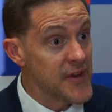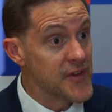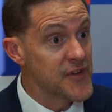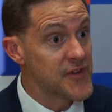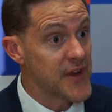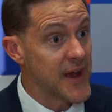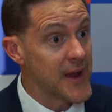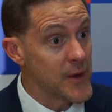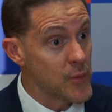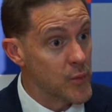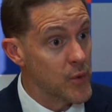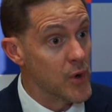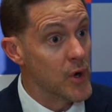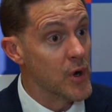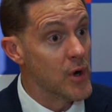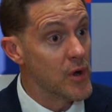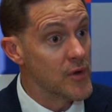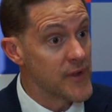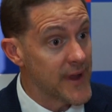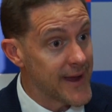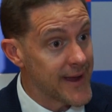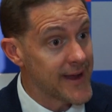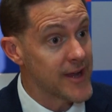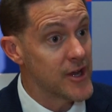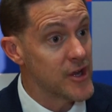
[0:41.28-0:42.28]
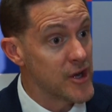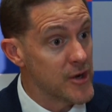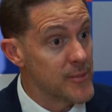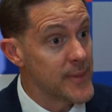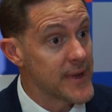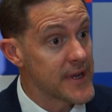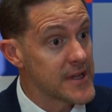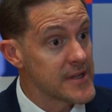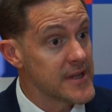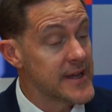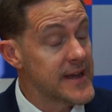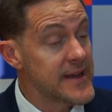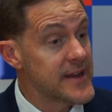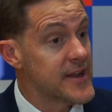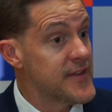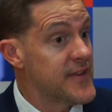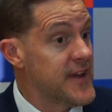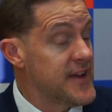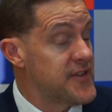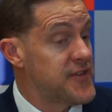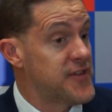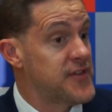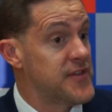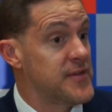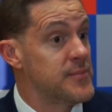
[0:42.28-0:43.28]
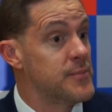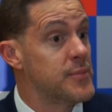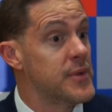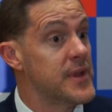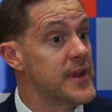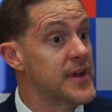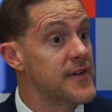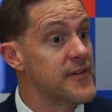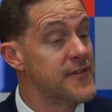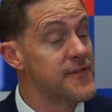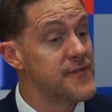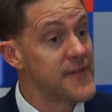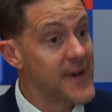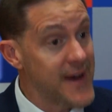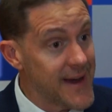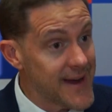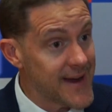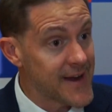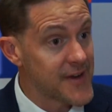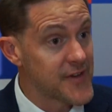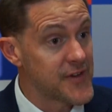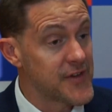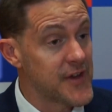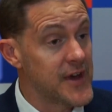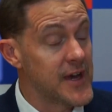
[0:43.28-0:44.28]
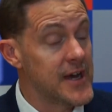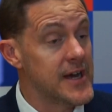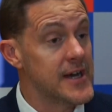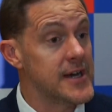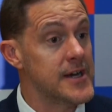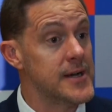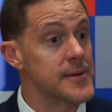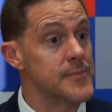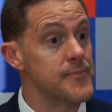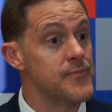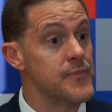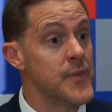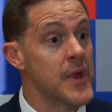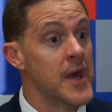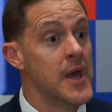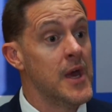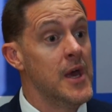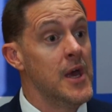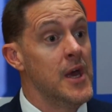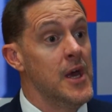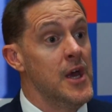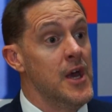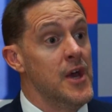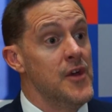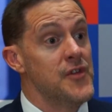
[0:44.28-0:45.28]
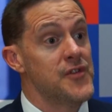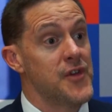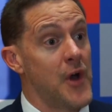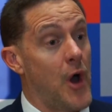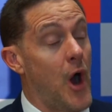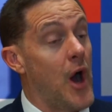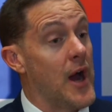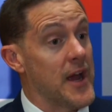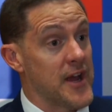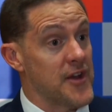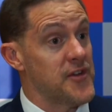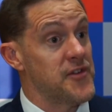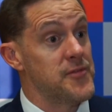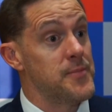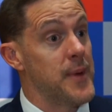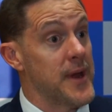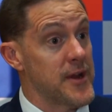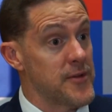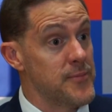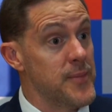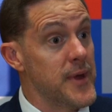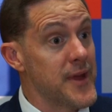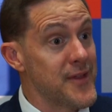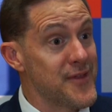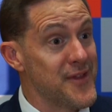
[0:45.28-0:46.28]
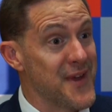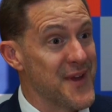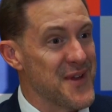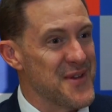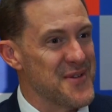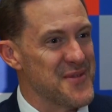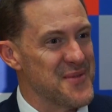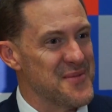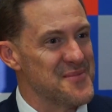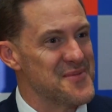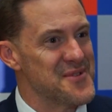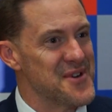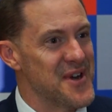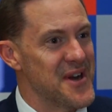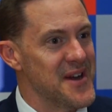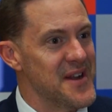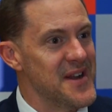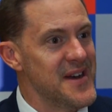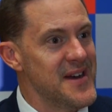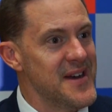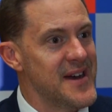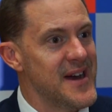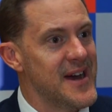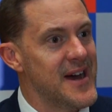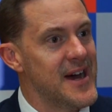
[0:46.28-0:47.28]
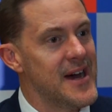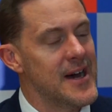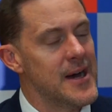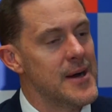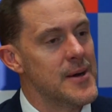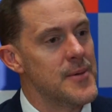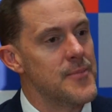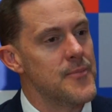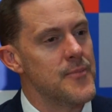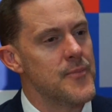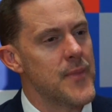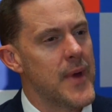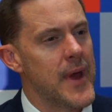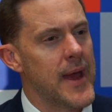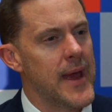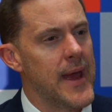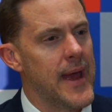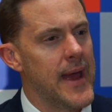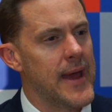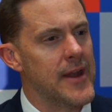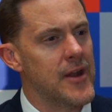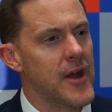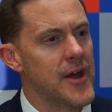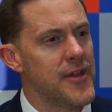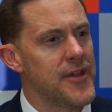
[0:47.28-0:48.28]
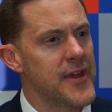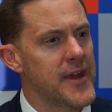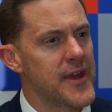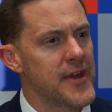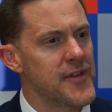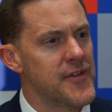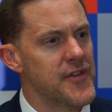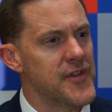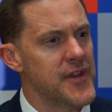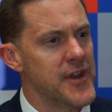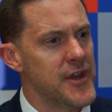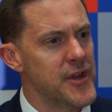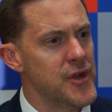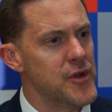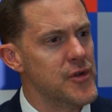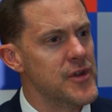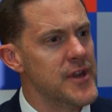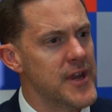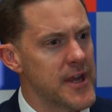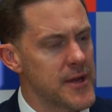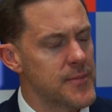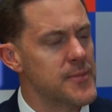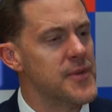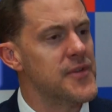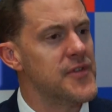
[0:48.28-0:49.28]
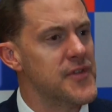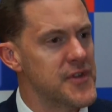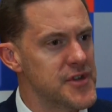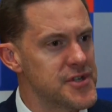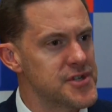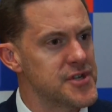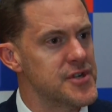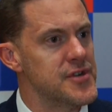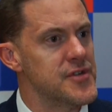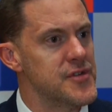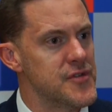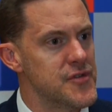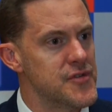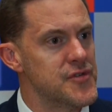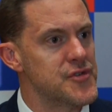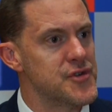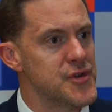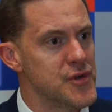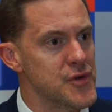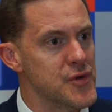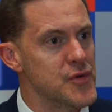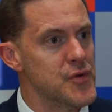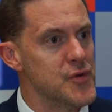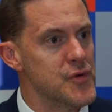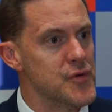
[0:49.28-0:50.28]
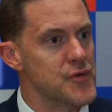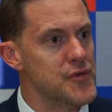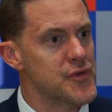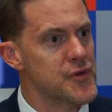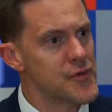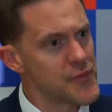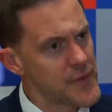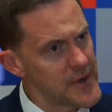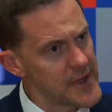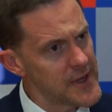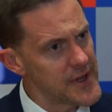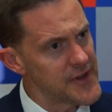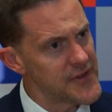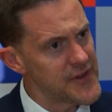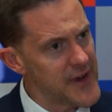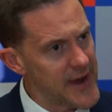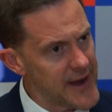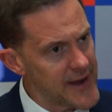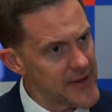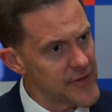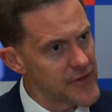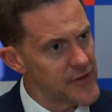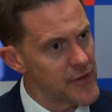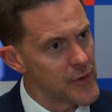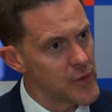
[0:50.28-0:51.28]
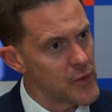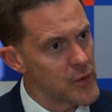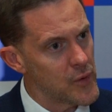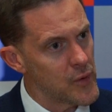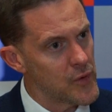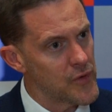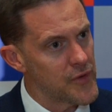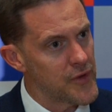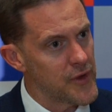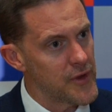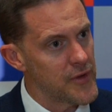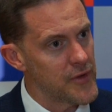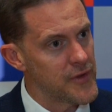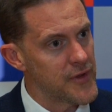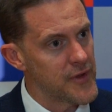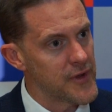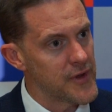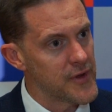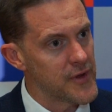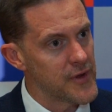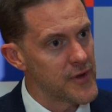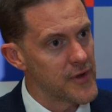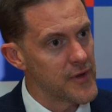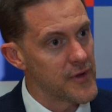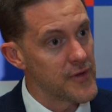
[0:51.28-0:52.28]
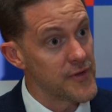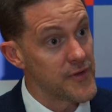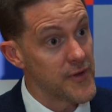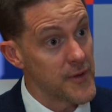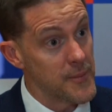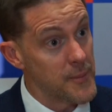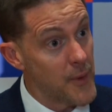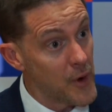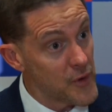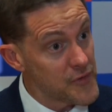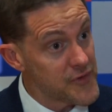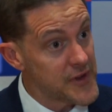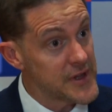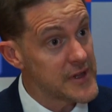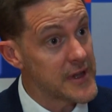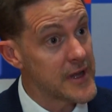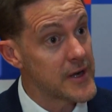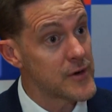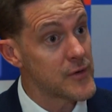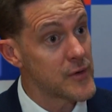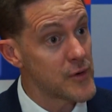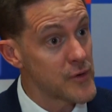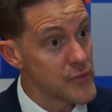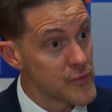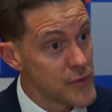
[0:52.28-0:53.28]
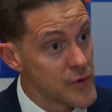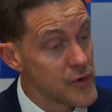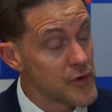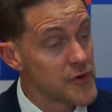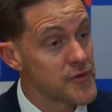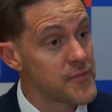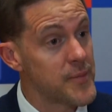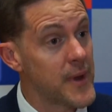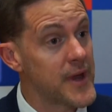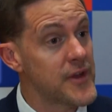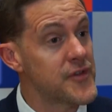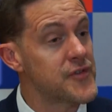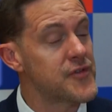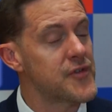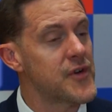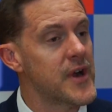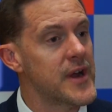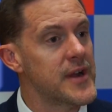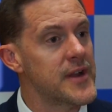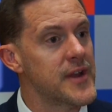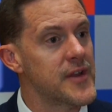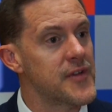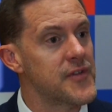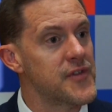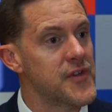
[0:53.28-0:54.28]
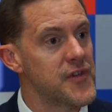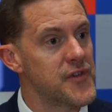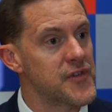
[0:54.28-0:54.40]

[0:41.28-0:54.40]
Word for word: is a world economic leader. That's simply a fact. Um, so I expect big things from China, um, and I think it's in a unique position to to really take the the, the, the multilateral rules based trading